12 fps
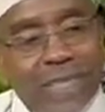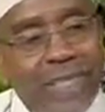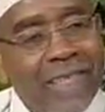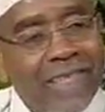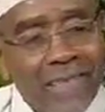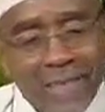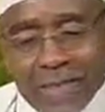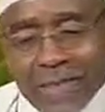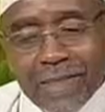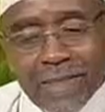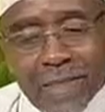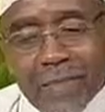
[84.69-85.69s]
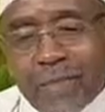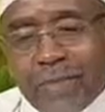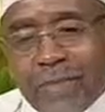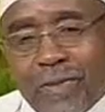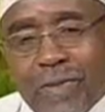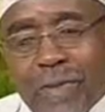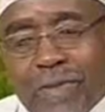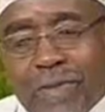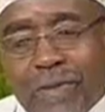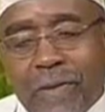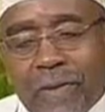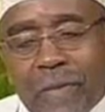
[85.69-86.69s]
to present uh, an Islamic mm-hmm.
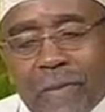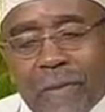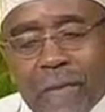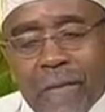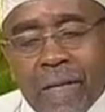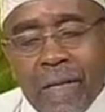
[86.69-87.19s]
perspective on that.